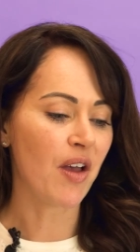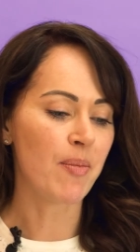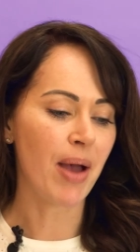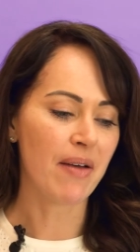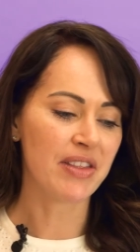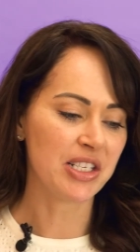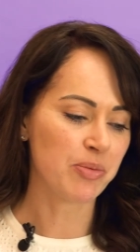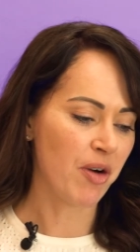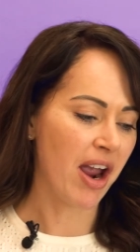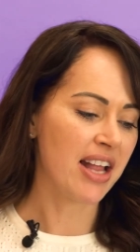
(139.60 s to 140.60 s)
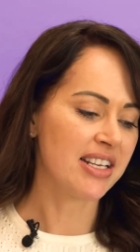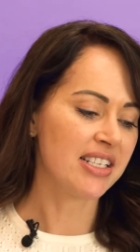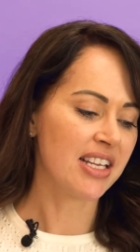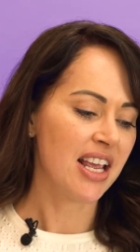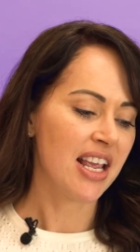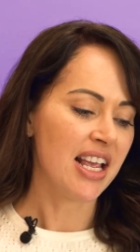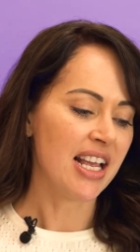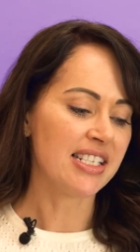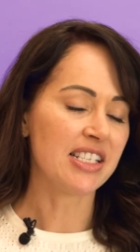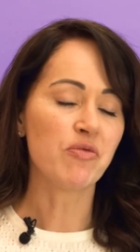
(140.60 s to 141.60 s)
about this brand,
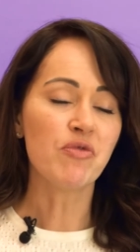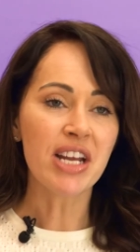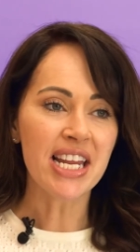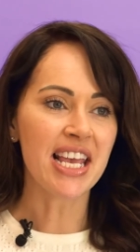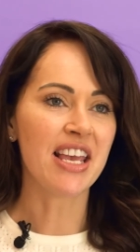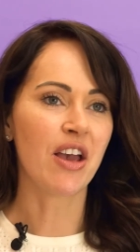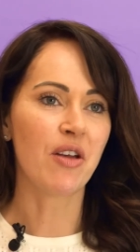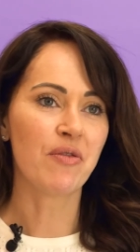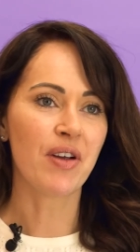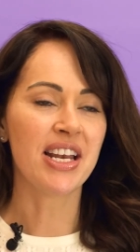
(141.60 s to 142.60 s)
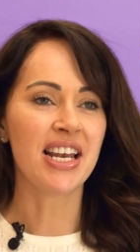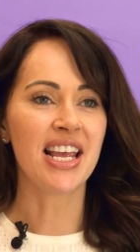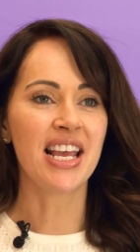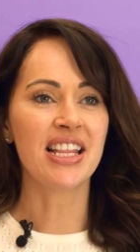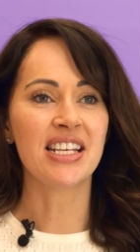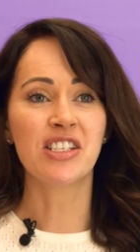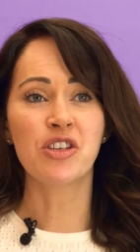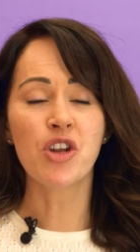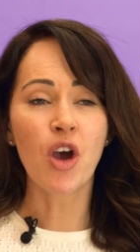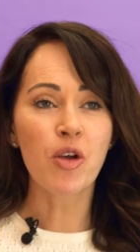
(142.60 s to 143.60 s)
is it's really eco-friendly, there's
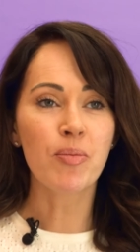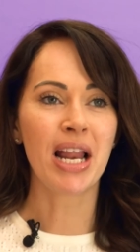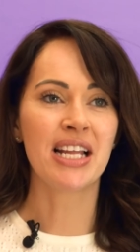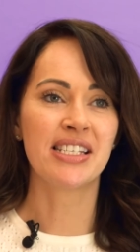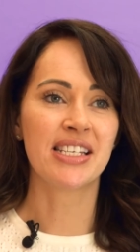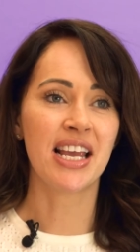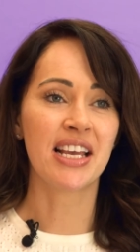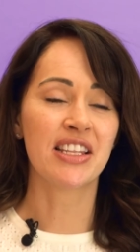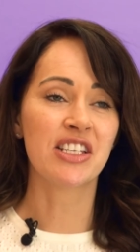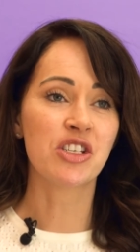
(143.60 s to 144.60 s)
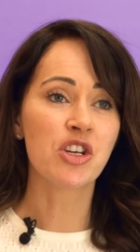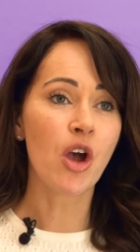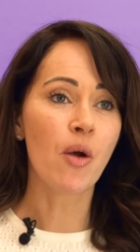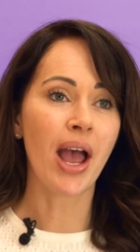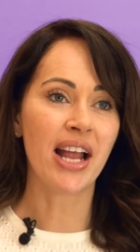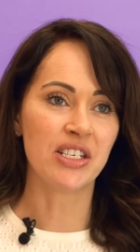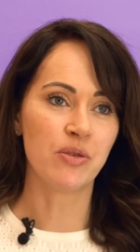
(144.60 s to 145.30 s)
no plastic, there's no added